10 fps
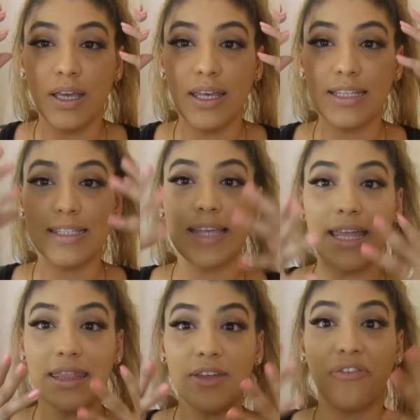it's
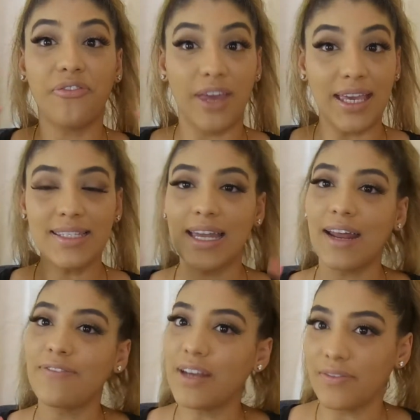then the face, and
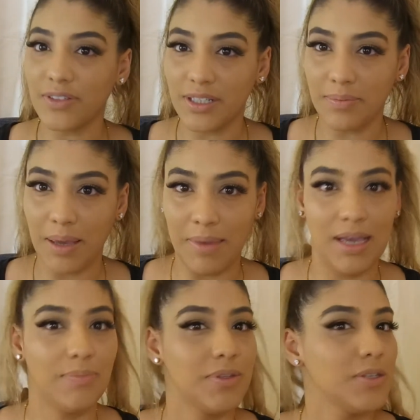I've never done my
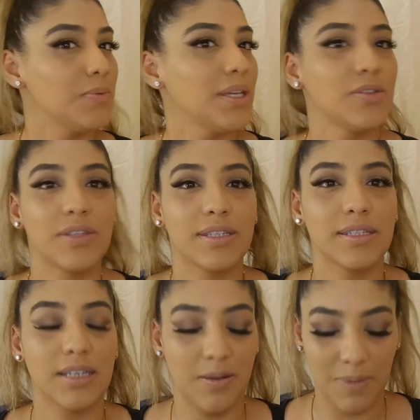makeup this way, so this is
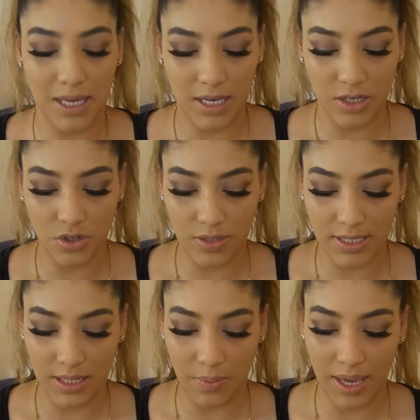gonna be an
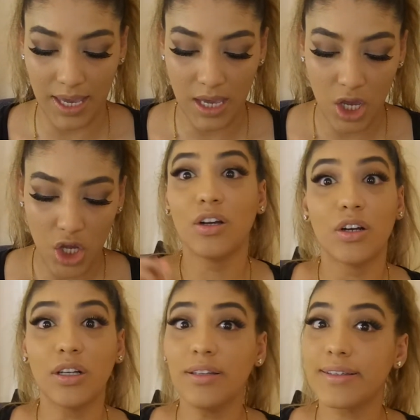interesting way.
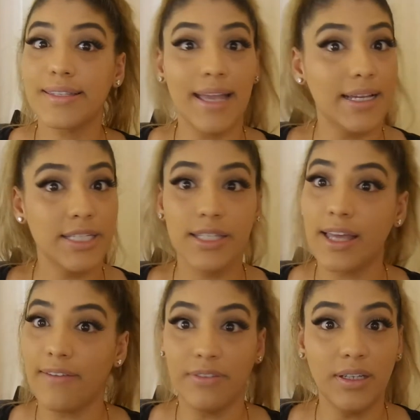Girl looked snatched in
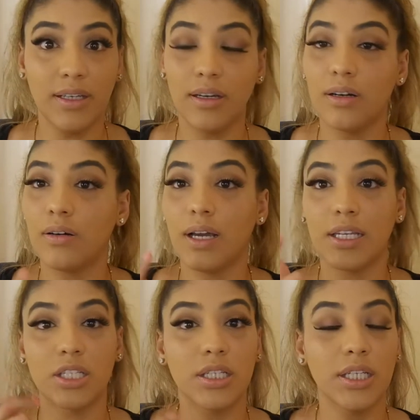that video,
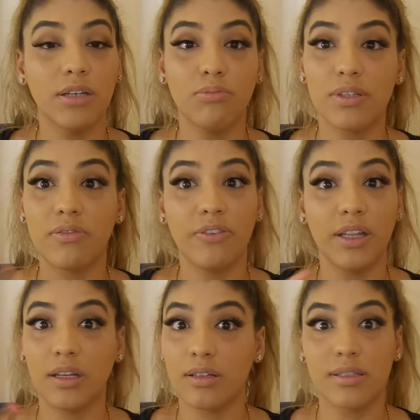and she was
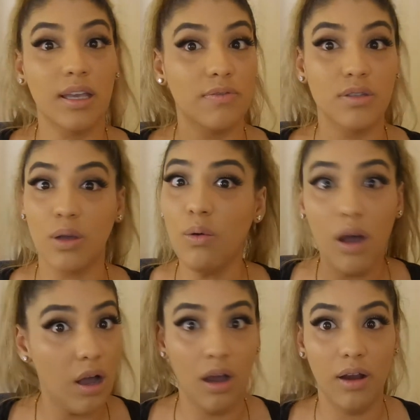feeling herself so
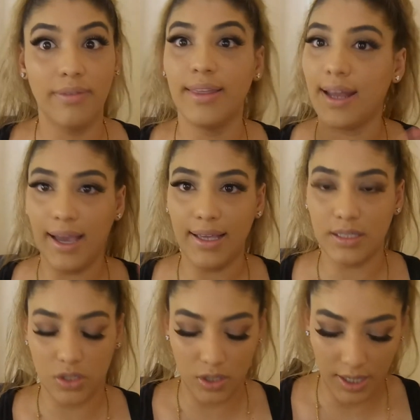hard that I had to
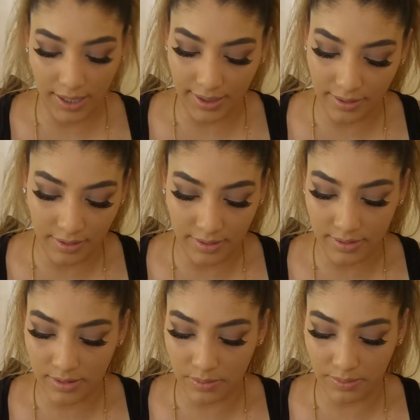try,
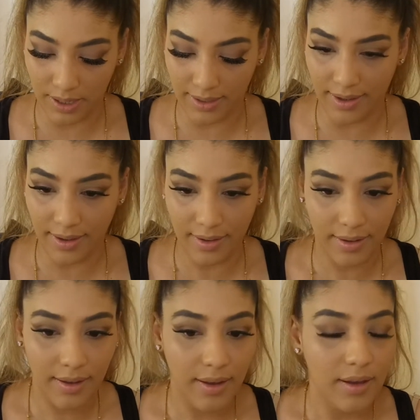cause why not?
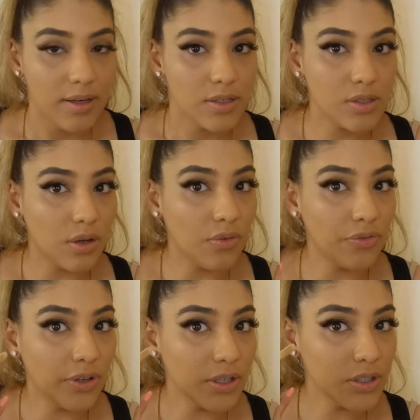So
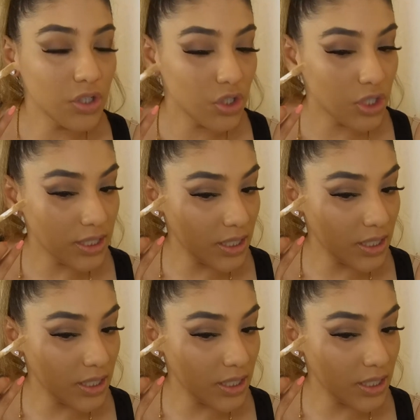first, she